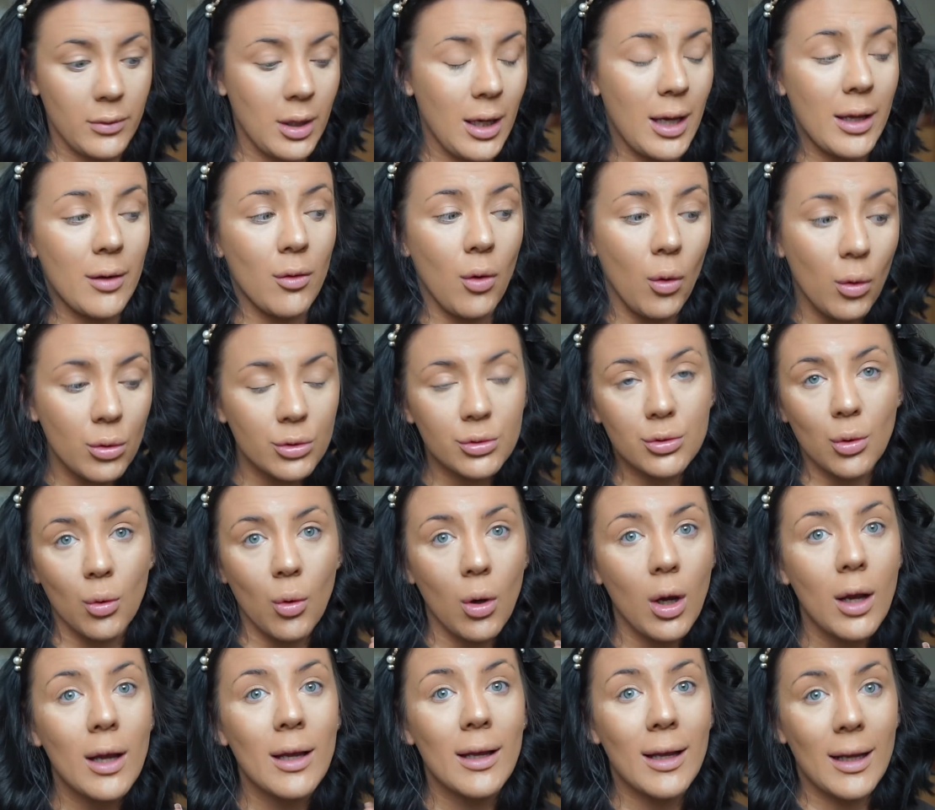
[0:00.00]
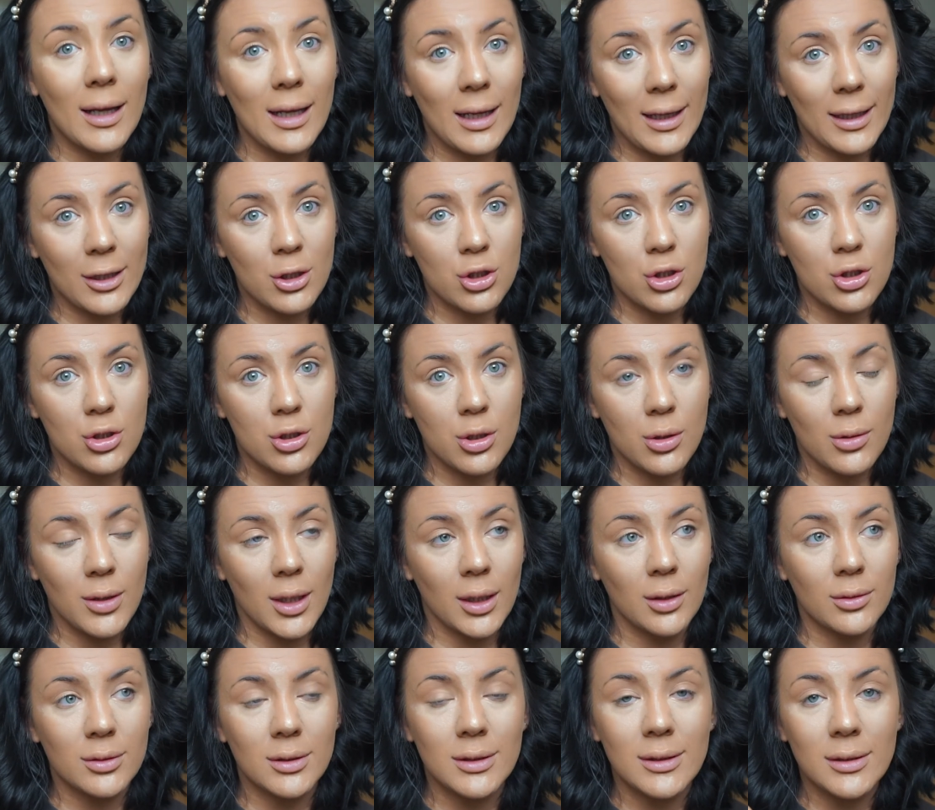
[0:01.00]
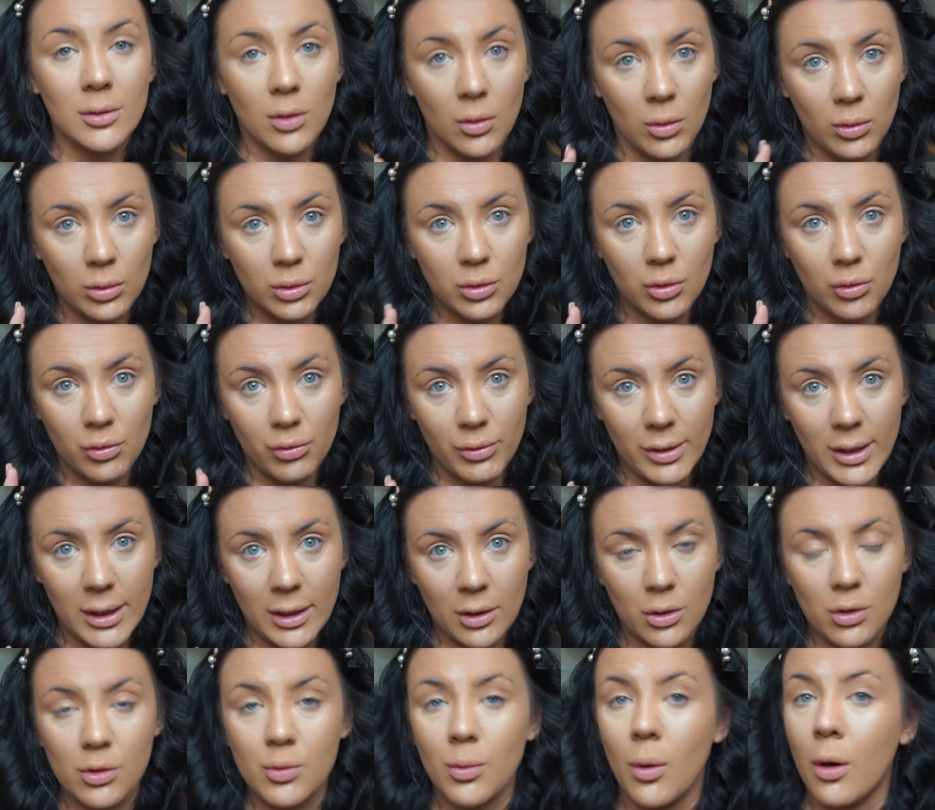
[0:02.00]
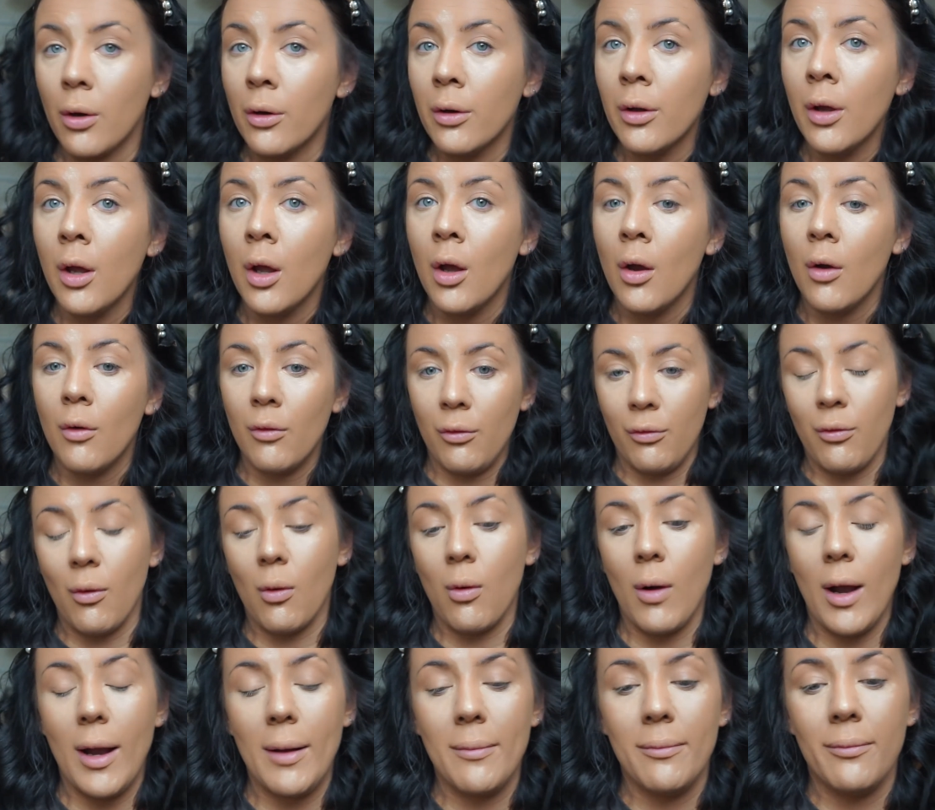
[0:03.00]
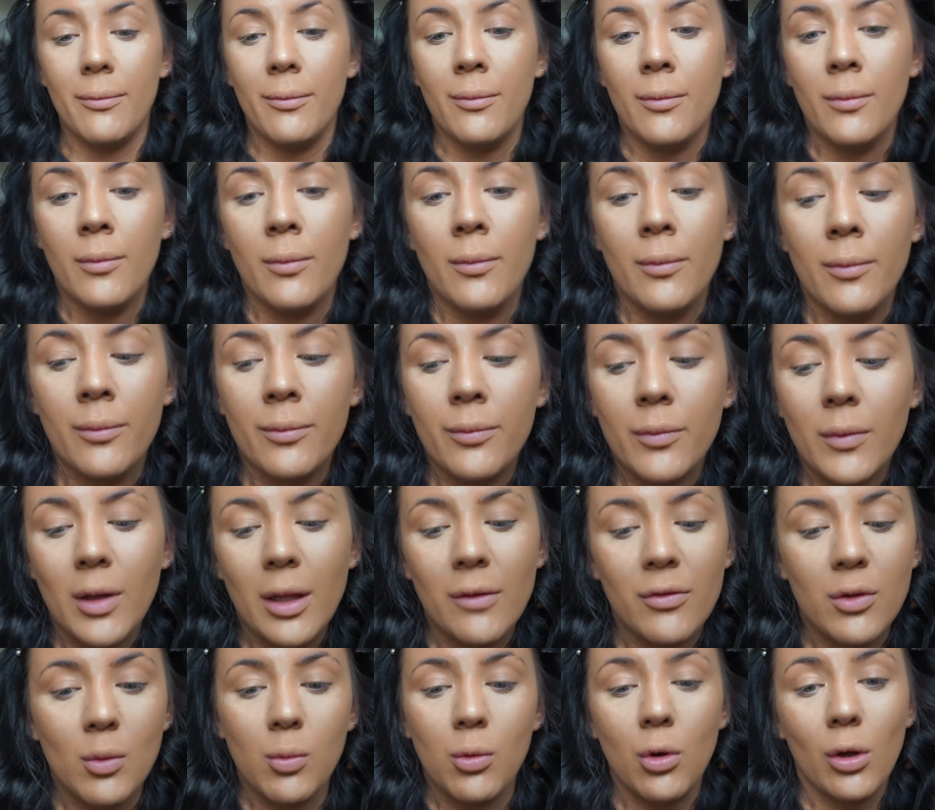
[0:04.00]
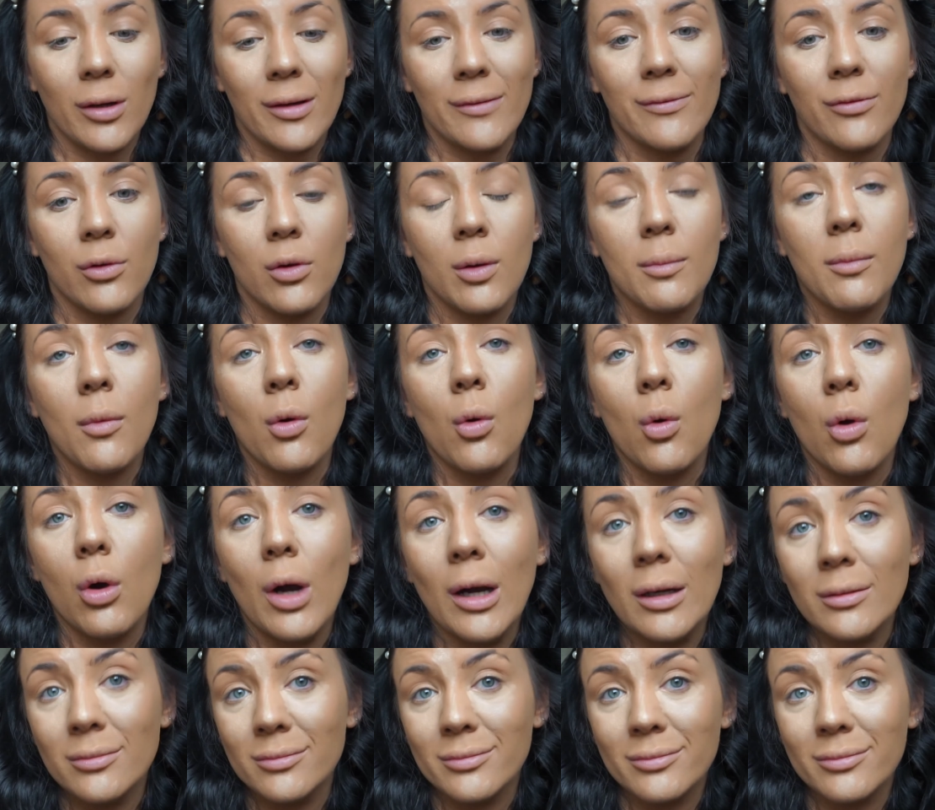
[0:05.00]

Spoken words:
And also Collection 2000 is also a really good one for if you were looking for a more